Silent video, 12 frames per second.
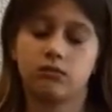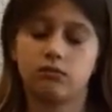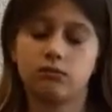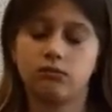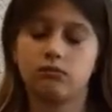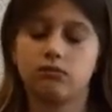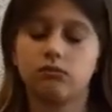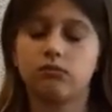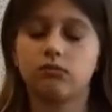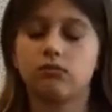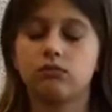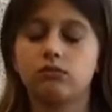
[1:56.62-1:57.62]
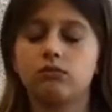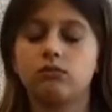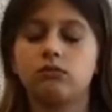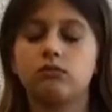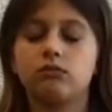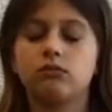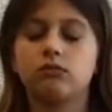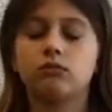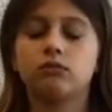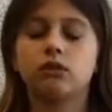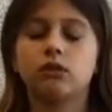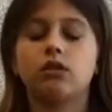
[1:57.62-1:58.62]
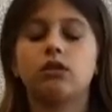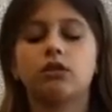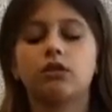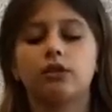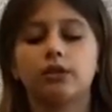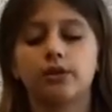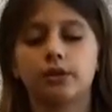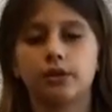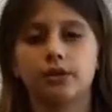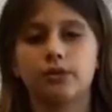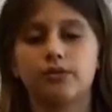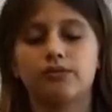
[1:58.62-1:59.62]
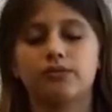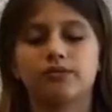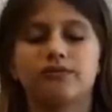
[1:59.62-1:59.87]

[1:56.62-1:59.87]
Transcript: (silence)